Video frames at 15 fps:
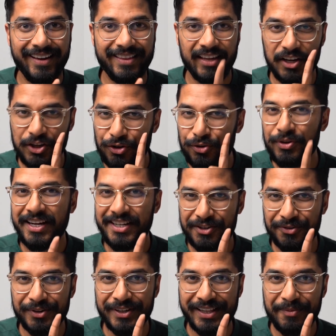that you need
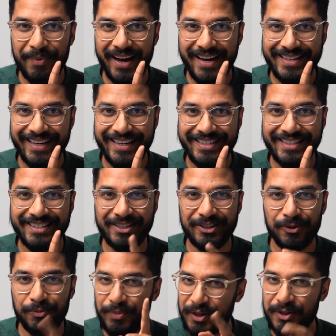to really pay attention
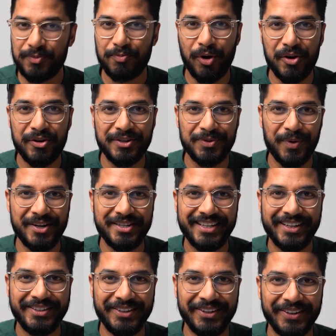to because brokers won't
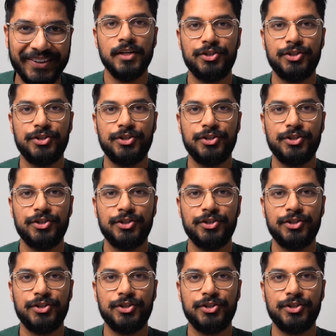tell you.